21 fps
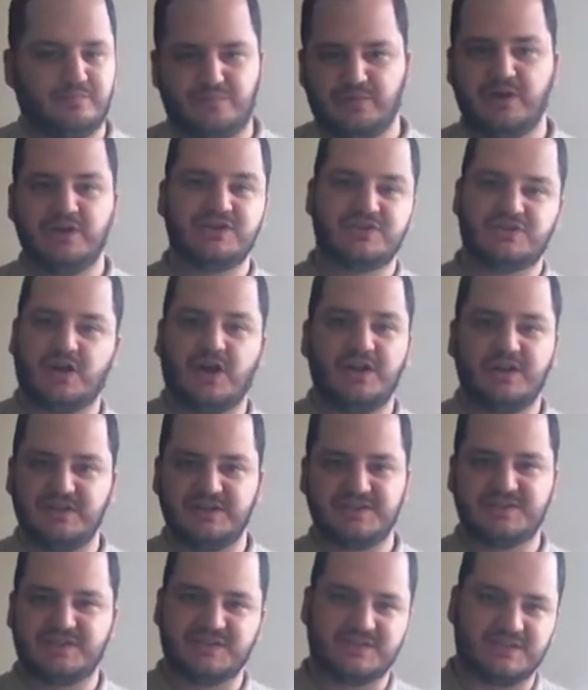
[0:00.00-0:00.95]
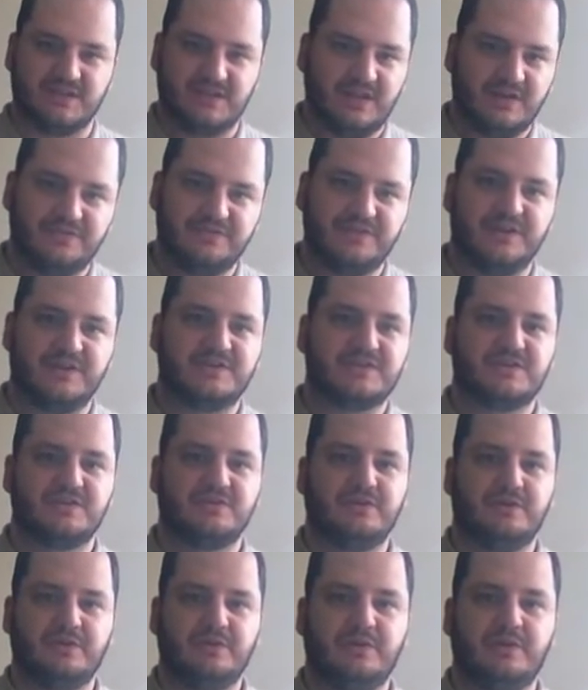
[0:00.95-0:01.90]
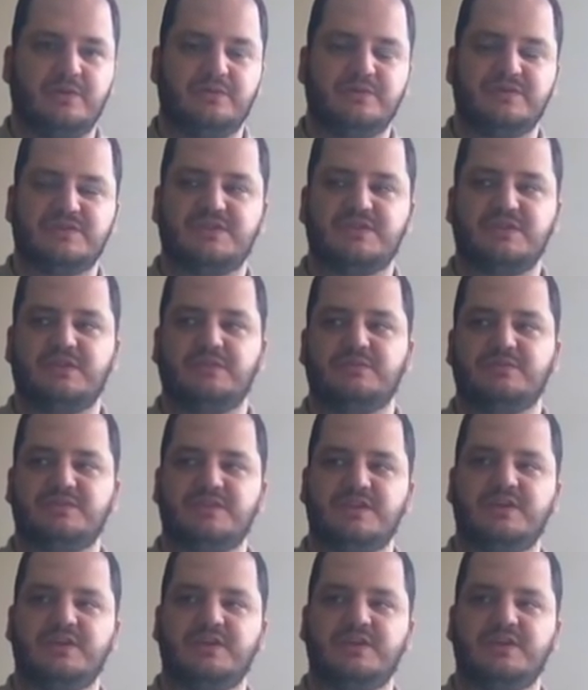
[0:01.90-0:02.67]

British audiences loved it, so it was